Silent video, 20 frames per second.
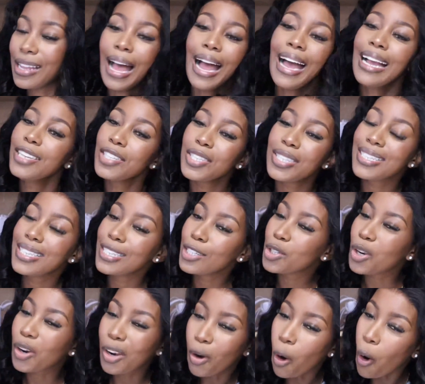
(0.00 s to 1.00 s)
I just need
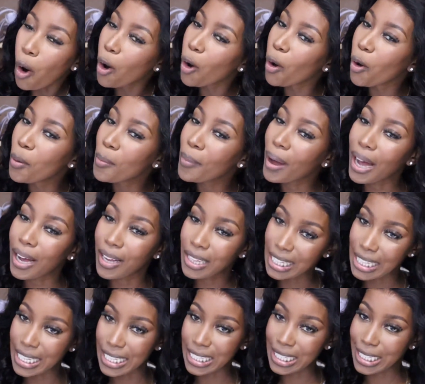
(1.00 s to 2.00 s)
to comb
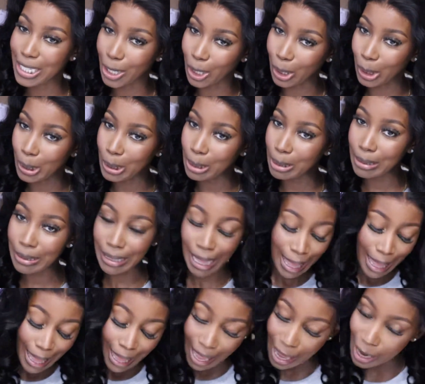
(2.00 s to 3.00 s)
out these curls
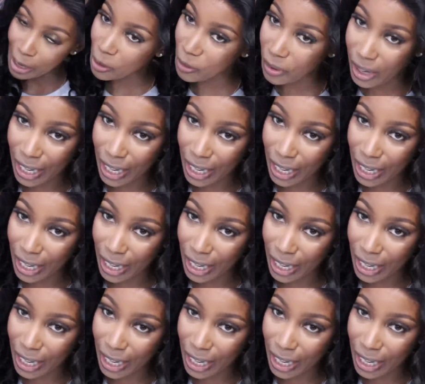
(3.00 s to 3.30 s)
and you